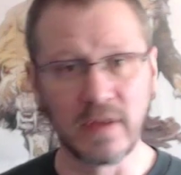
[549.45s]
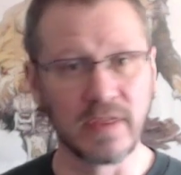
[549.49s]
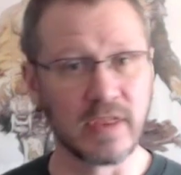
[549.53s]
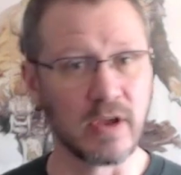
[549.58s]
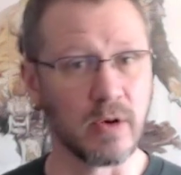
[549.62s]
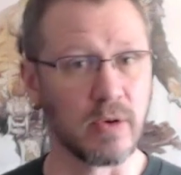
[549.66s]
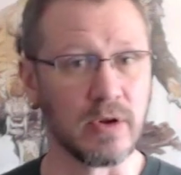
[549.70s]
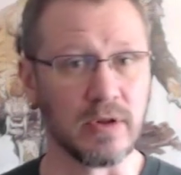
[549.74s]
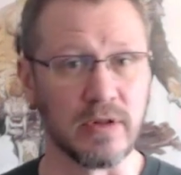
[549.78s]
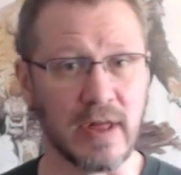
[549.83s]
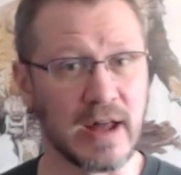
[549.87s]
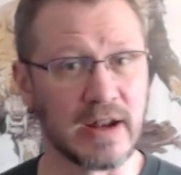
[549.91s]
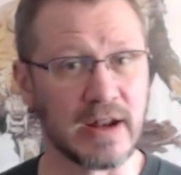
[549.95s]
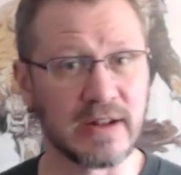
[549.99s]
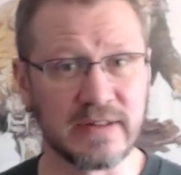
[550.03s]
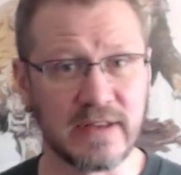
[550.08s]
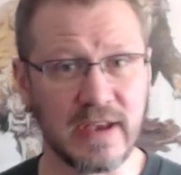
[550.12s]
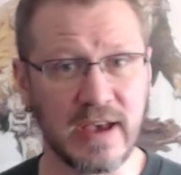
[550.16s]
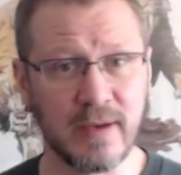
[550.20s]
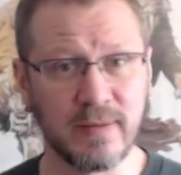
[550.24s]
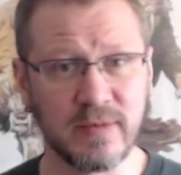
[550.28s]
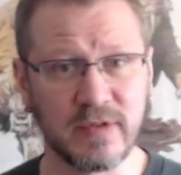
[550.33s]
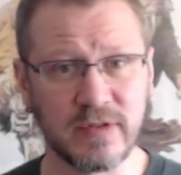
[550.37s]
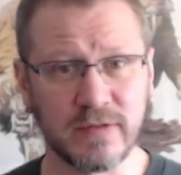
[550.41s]
There were a lot of
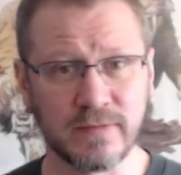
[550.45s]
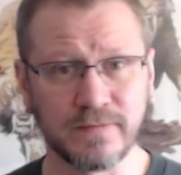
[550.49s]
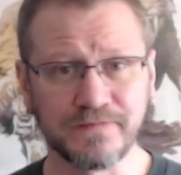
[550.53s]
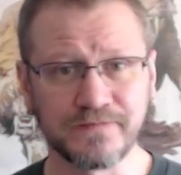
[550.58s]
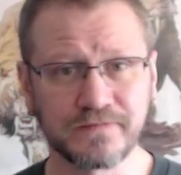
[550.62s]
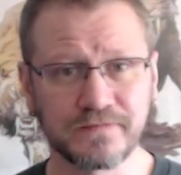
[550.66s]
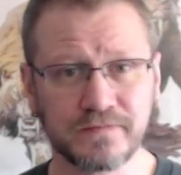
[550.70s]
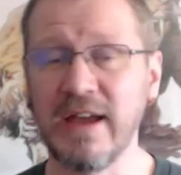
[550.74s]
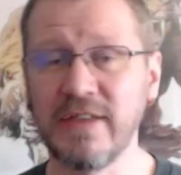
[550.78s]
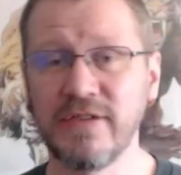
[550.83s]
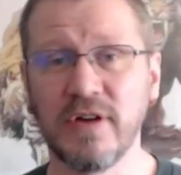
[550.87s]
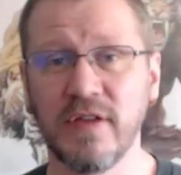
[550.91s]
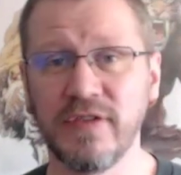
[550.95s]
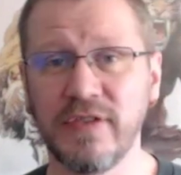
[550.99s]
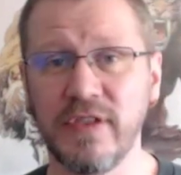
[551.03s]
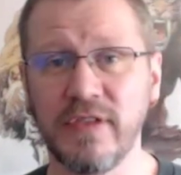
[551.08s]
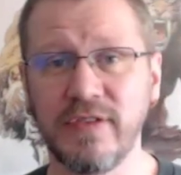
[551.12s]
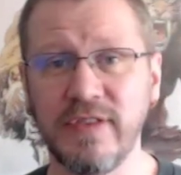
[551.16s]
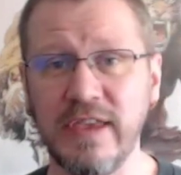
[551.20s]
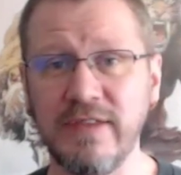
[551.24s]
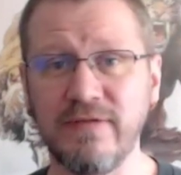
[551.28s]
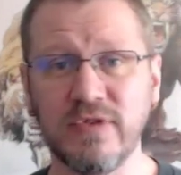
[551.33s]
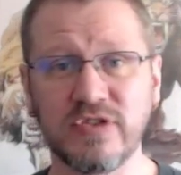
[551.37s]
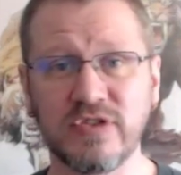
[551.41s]
times I thought the
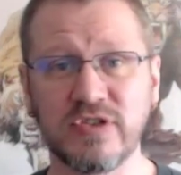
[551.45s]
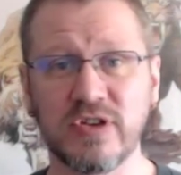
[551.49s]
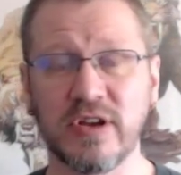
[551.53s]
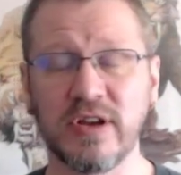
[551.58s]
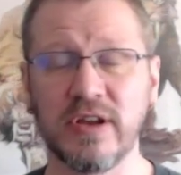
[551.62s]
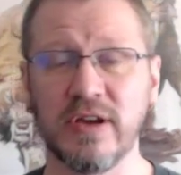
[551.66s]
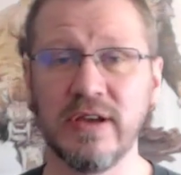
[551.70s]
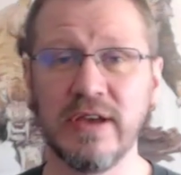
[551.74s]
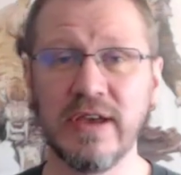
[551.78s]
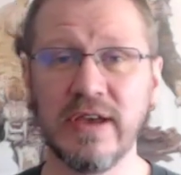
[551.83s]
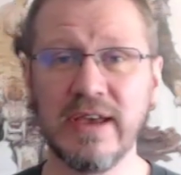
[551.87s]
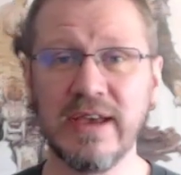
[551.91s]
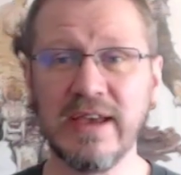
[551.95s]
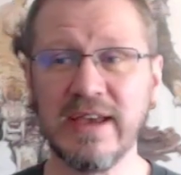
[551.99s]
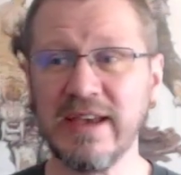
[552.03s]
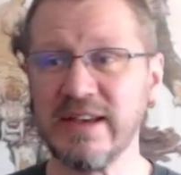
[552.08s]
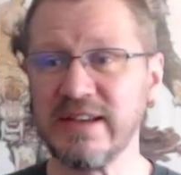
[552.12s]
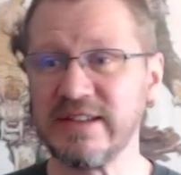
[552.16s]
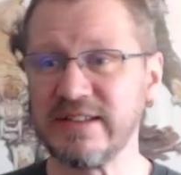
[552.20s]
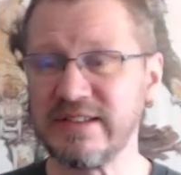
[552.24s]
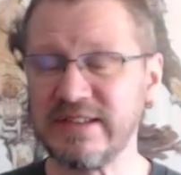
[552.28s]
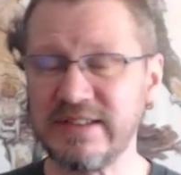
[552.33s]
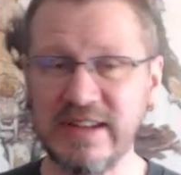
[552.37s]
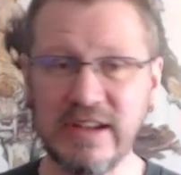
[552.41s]
thief was going to
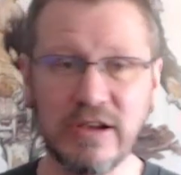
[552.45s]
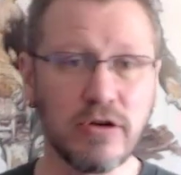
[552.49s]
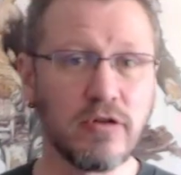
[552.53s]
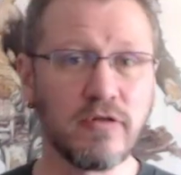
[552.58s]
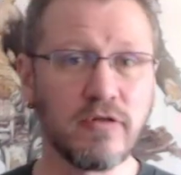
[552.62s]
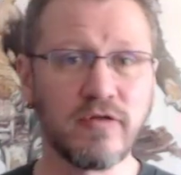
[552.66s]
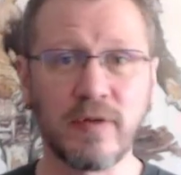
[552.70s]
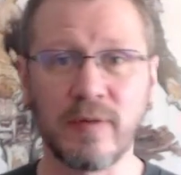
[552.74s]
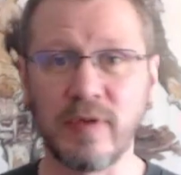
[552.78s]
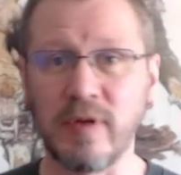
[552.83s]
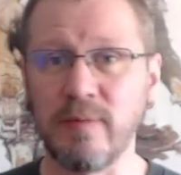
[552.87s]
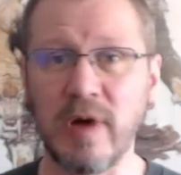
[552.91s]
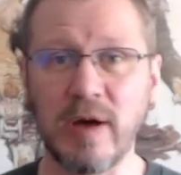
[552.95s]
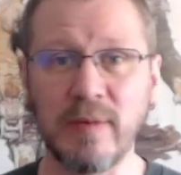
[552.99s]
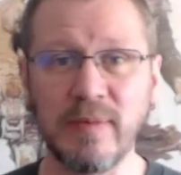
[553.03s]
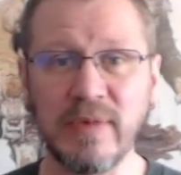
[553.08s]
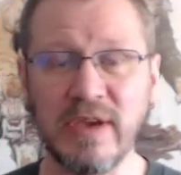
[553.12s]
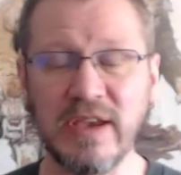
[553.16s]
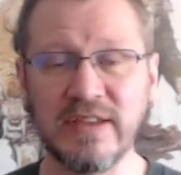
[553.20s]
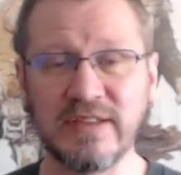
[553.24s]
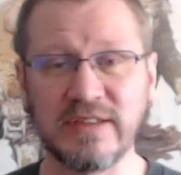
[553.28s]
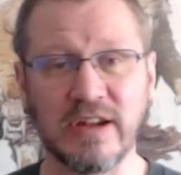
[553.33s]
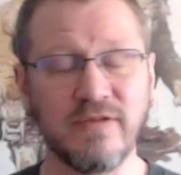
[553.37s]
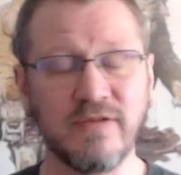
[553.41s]
steal from the
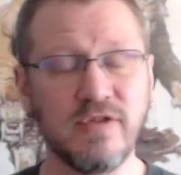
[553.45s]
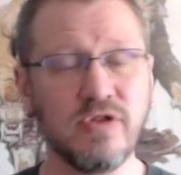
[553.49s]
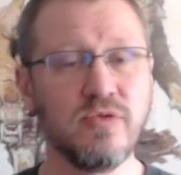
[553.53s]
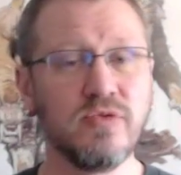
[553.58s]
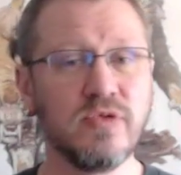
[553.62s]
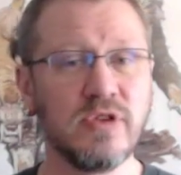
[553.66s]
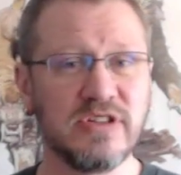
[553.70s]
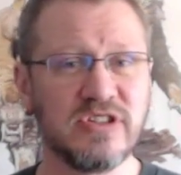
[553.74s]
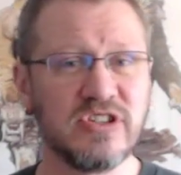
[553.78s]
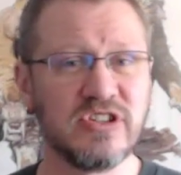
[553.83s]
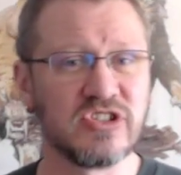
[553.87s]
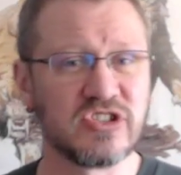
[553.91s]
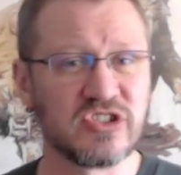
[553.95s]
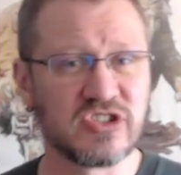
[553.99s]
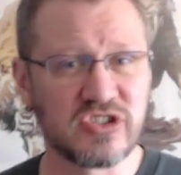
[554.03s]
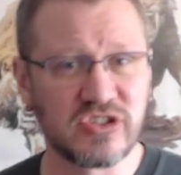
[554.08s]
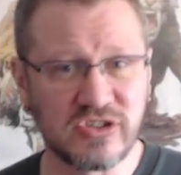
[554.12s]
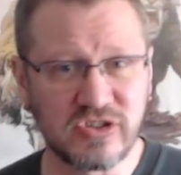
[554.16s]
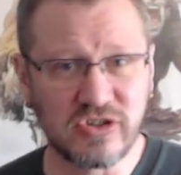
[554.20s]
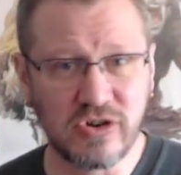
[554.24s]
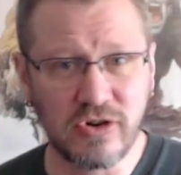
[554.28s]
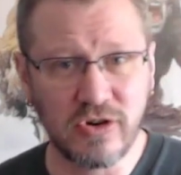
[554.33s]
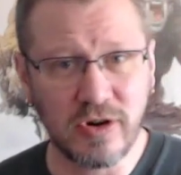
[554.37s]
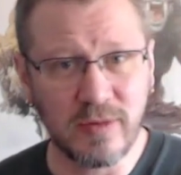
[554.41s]
mummies, and if you
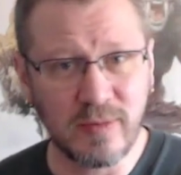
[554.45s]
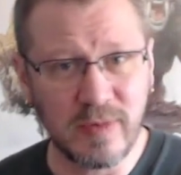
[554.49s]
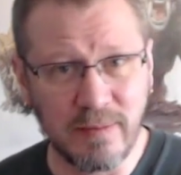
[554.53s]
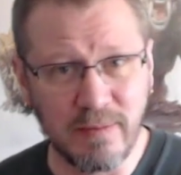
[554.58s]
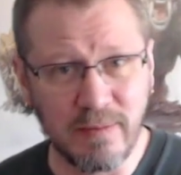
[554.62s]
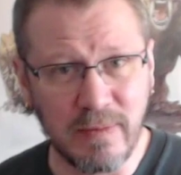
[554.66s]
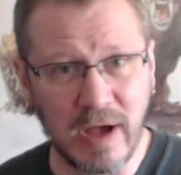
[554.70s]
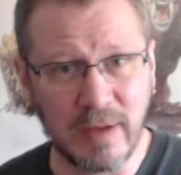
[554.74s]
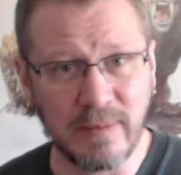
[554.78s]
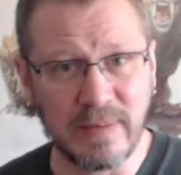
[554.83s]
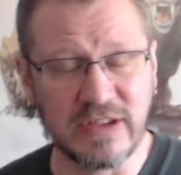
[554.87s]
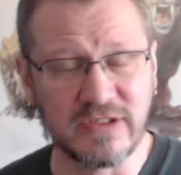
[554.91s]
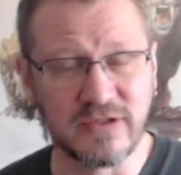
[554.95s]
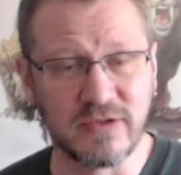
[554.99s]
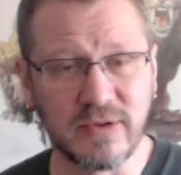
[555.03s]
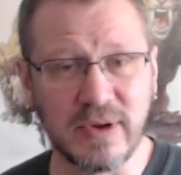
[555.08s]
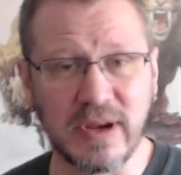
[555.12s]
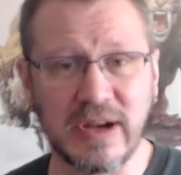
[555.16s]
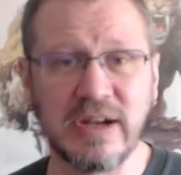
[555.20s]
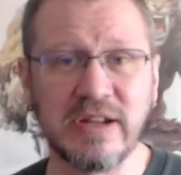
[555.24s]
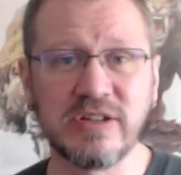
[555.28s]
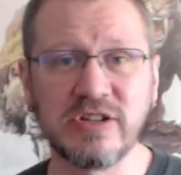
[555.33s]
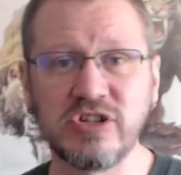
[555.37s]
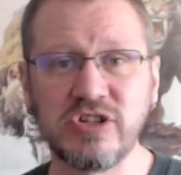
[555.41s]
disturb the mummies or
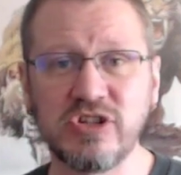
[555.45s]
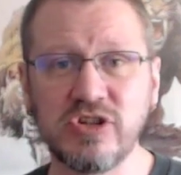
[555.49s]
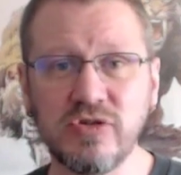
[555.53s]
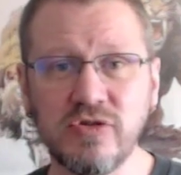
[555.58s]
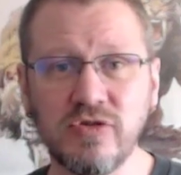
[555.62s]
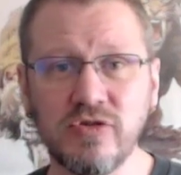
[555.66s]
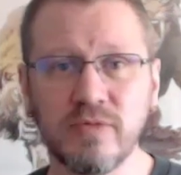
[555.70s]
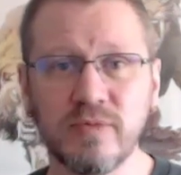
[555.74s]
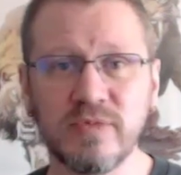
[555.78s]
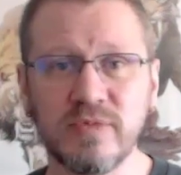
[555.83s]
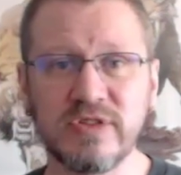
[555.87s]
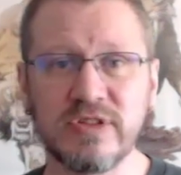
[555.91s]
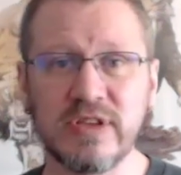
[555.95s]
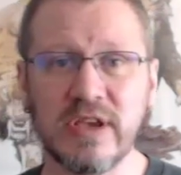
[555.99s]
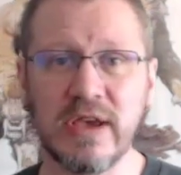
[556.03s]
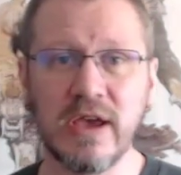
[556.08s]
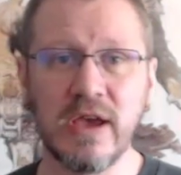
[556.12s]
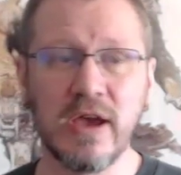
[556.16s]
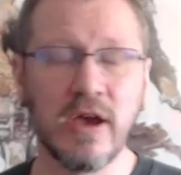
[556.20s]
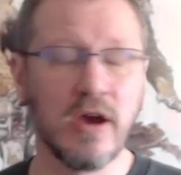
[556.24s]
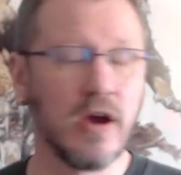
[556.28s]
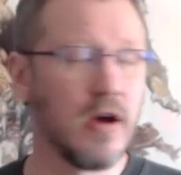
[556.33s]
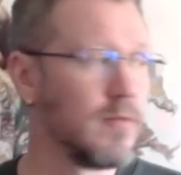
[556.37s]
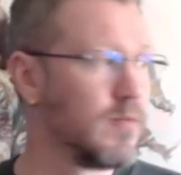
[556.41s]
any of the tombs,
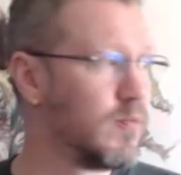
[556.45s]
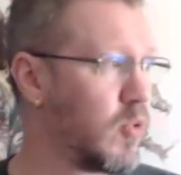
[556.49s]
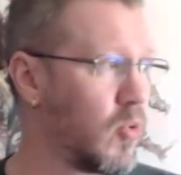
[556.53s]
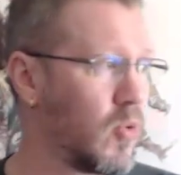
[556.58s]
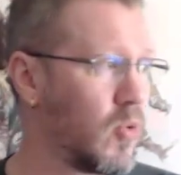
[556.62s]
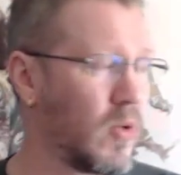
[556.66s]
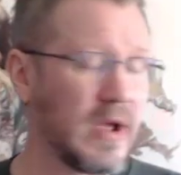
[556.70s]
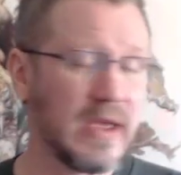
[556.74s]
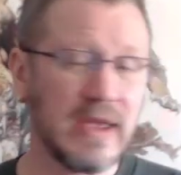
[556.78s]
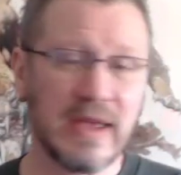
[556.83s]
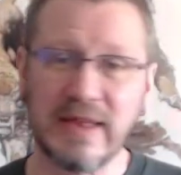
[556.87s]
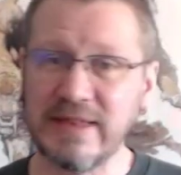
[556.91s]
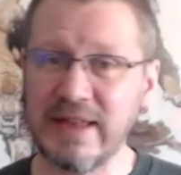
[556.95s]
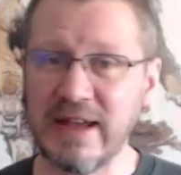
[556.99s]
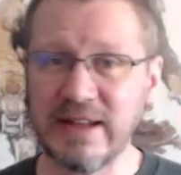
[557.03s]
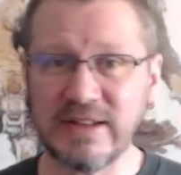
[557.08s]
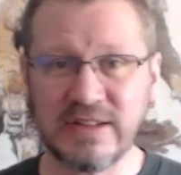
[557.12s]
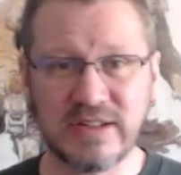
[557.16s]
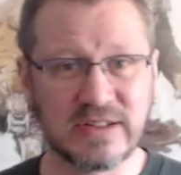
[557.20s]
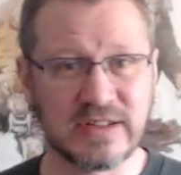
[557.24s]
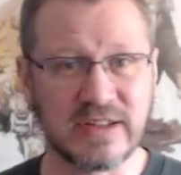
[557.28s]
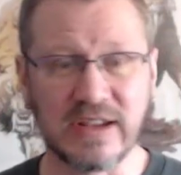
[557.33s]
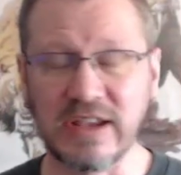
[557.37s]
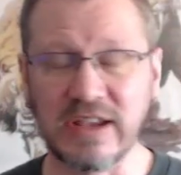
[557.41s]
boy, that
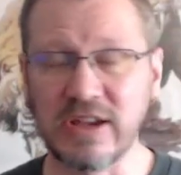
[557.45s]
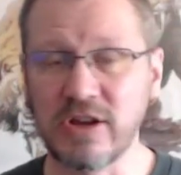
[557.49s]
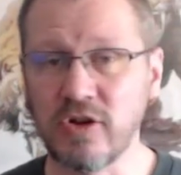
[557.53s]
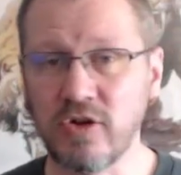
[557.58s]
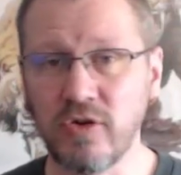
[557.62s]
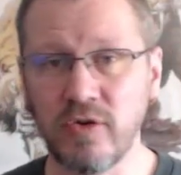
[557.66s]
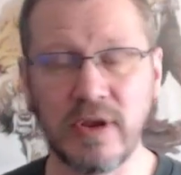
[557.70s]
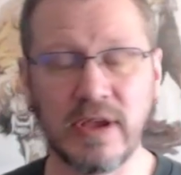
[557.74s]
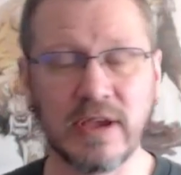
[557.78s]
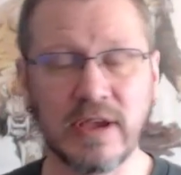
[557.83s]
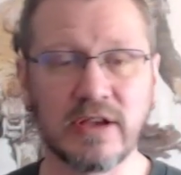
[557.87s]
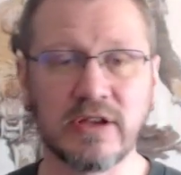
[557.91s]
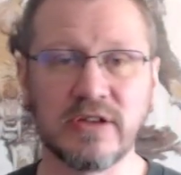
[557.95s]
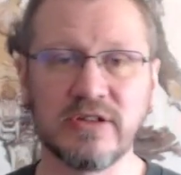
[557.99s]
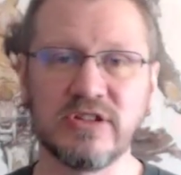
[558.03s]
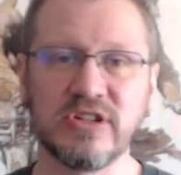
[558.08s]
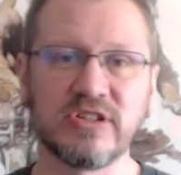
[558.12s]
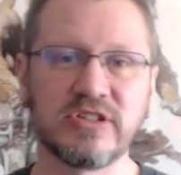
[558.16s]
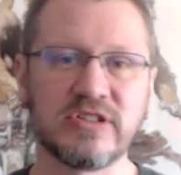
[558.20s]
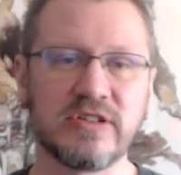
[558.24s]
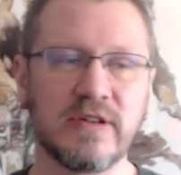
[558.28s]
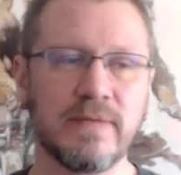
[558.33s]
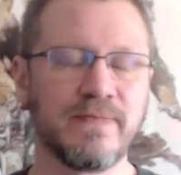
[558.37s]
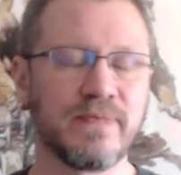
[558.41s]

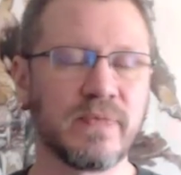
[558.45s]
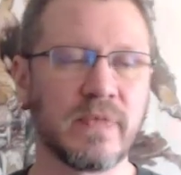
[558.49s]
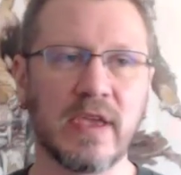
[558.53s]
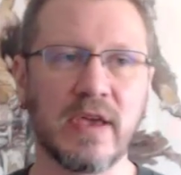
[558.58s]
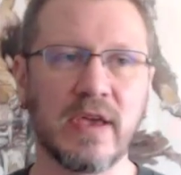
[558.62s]
just